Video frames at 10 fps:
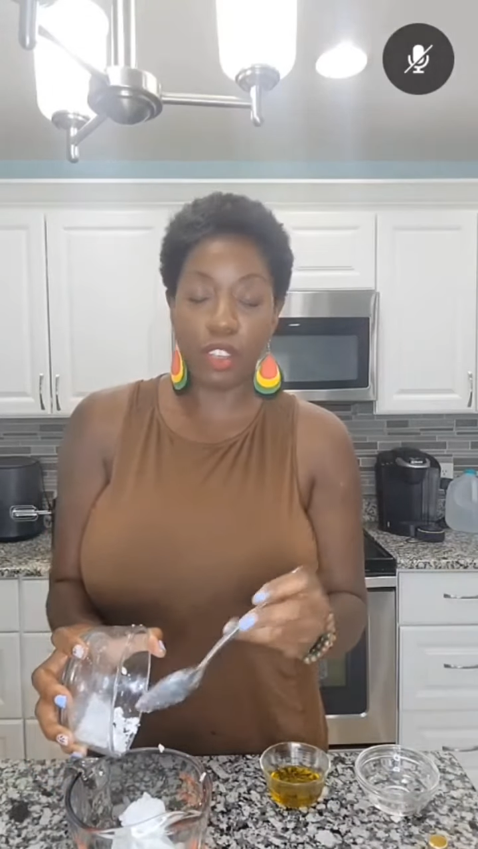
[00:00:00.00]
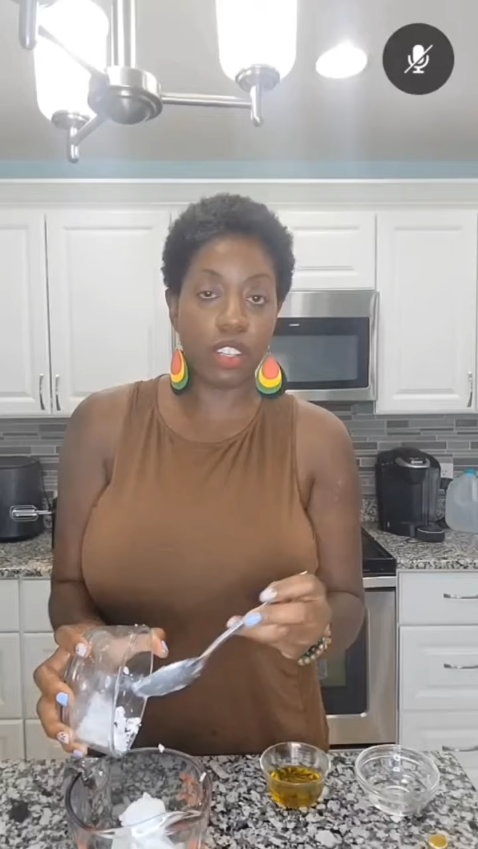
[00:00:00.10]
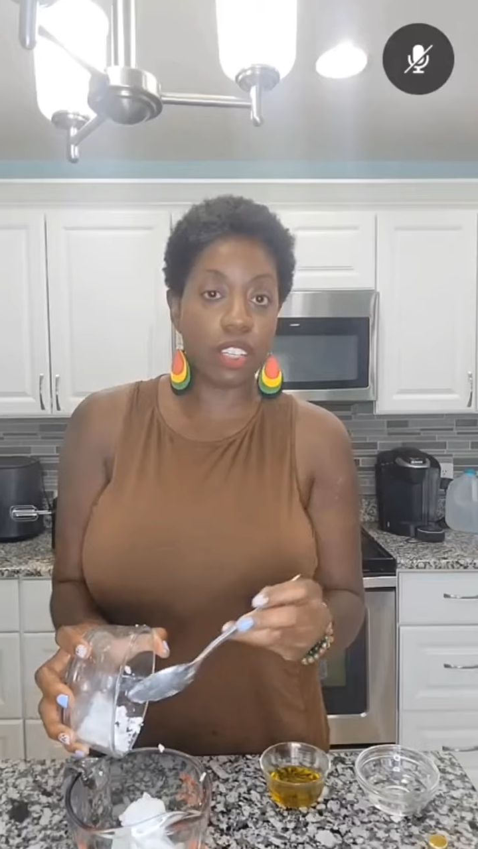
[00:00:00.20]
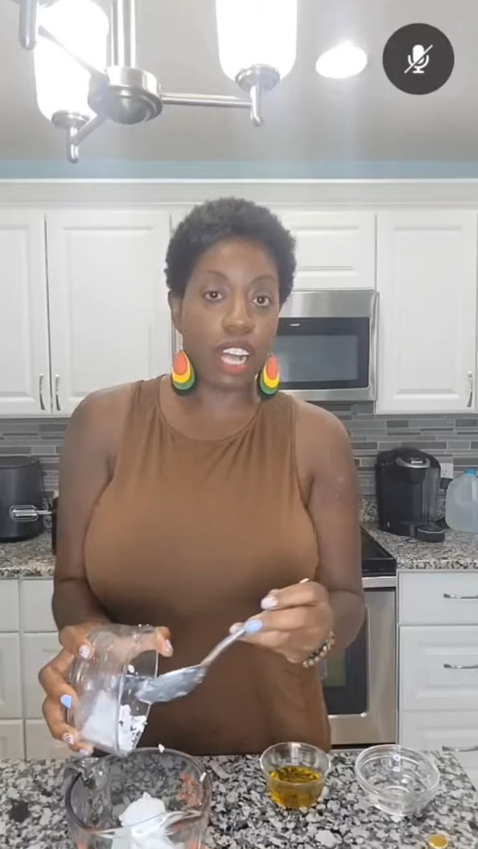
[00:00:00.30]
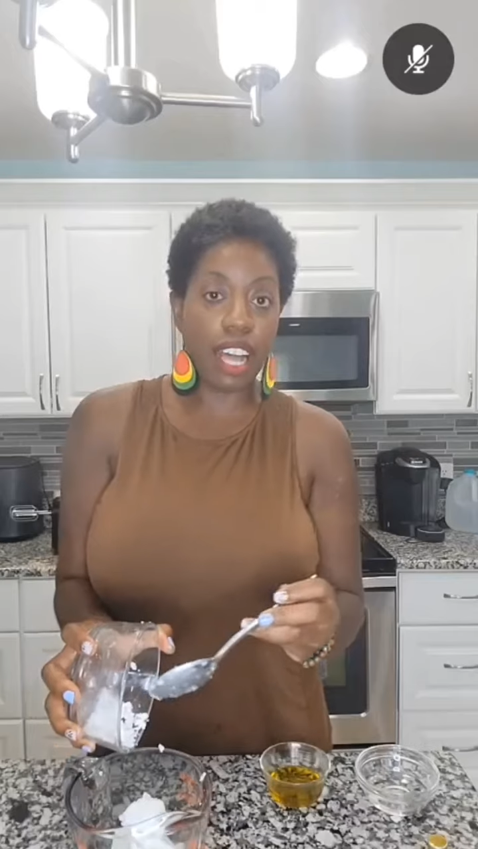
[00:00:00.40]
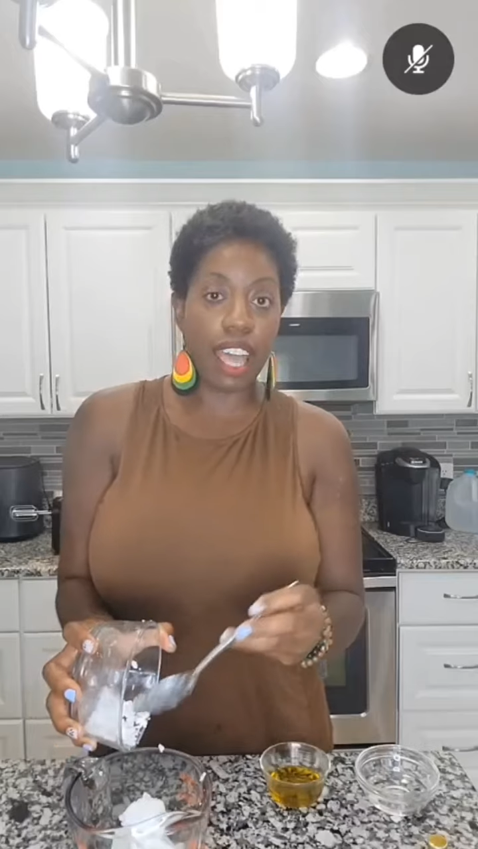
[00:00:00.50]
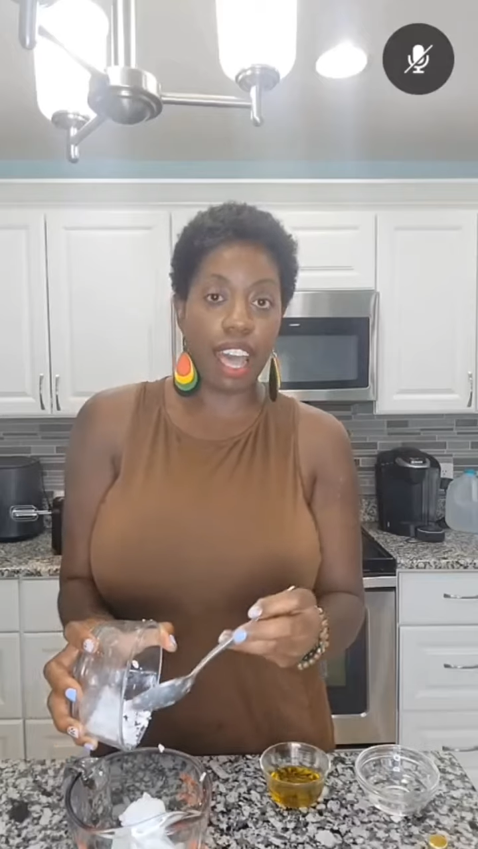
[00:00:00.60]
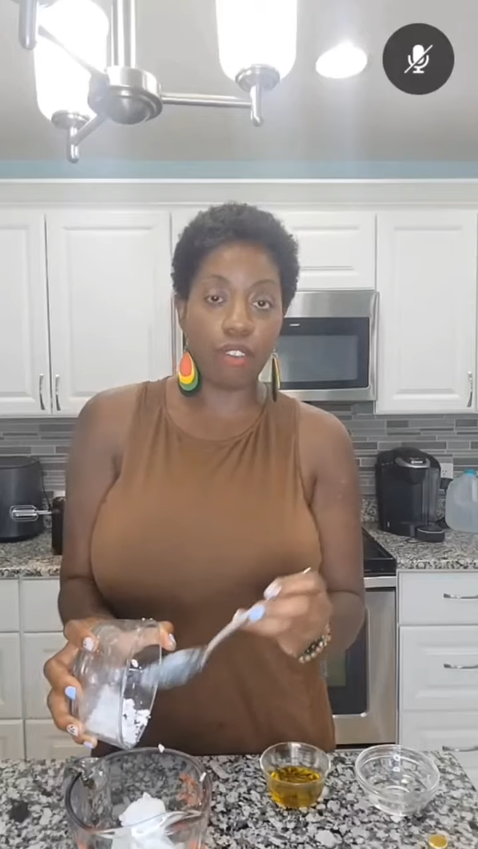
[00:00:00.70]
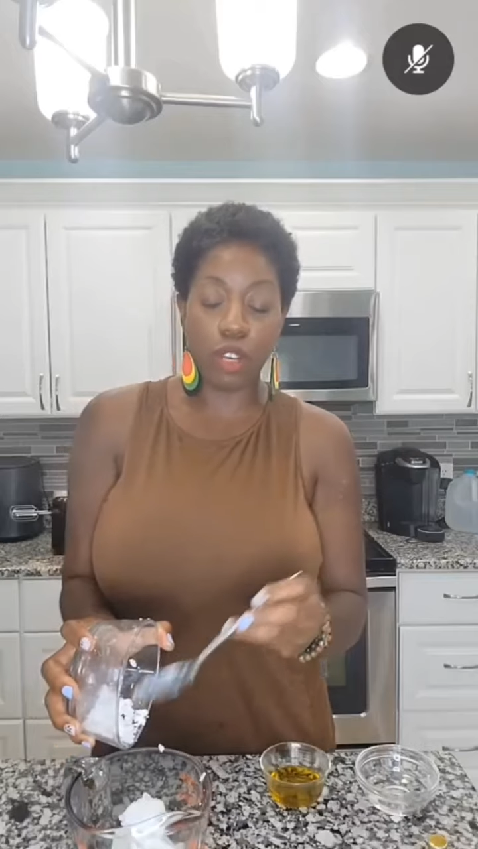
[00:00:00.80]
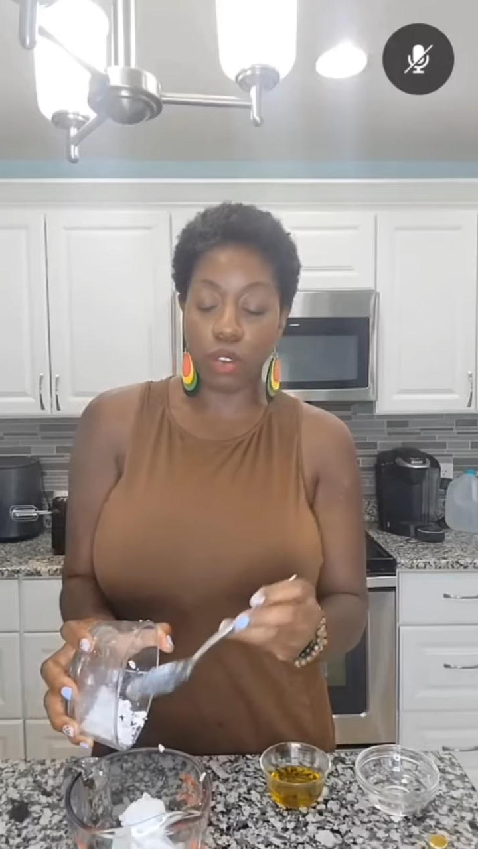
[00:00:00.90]

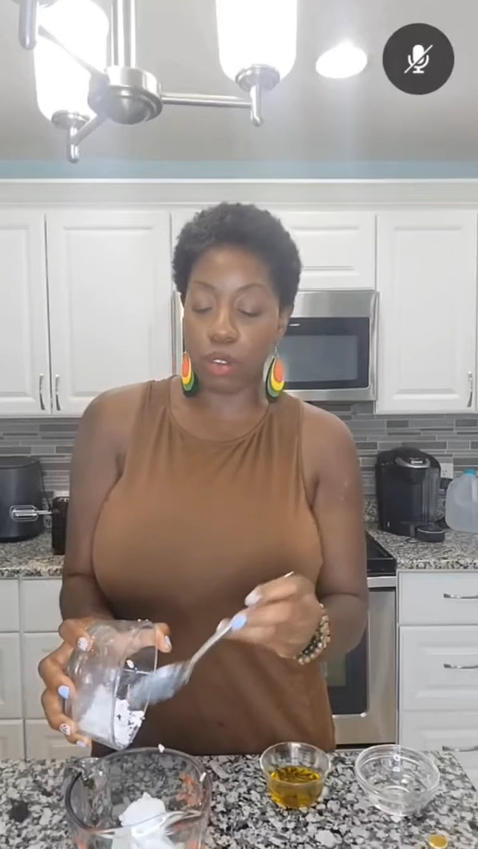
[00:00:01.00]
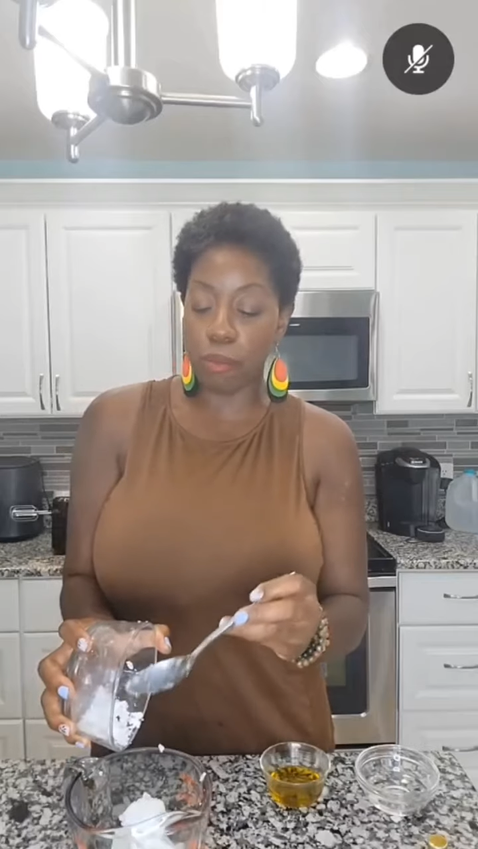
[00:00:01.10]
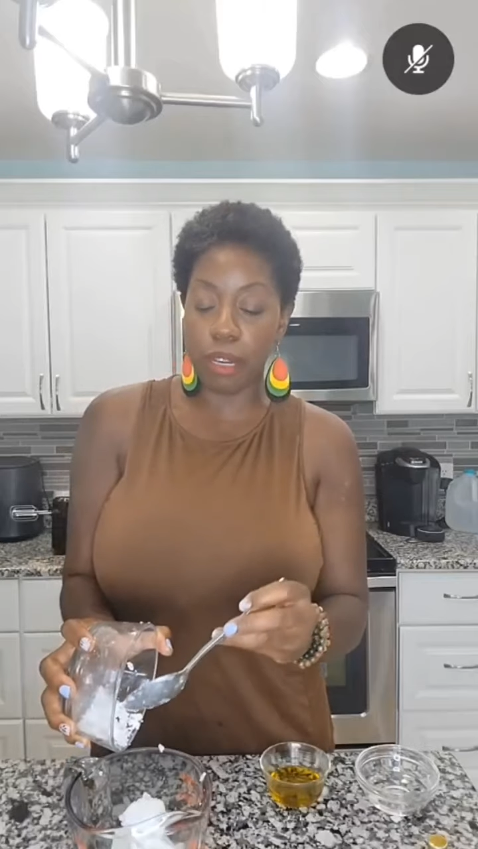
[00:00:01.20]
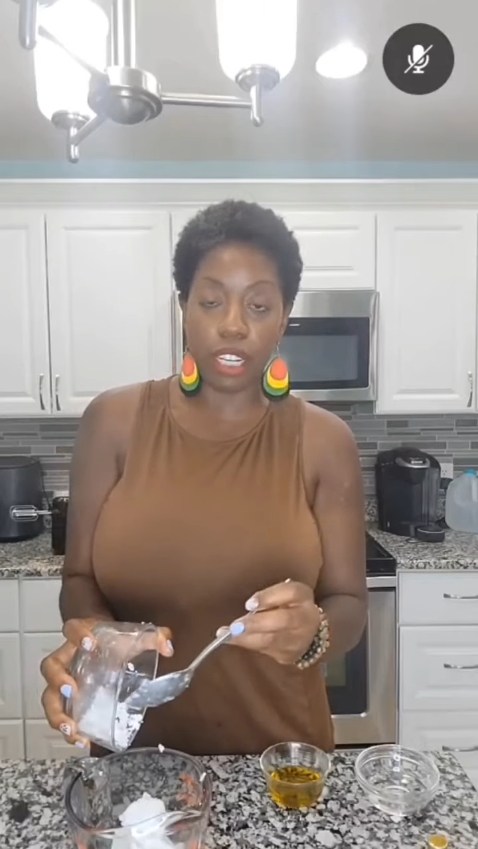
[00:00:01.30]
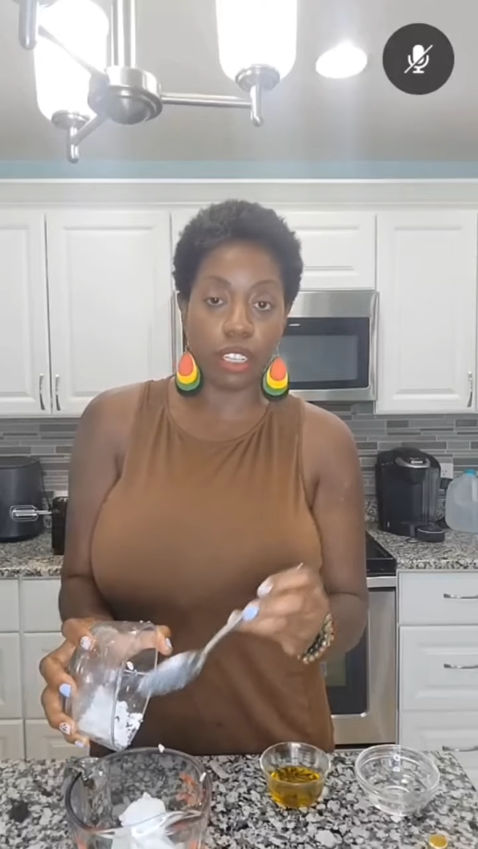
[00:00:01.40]
luxurious feel.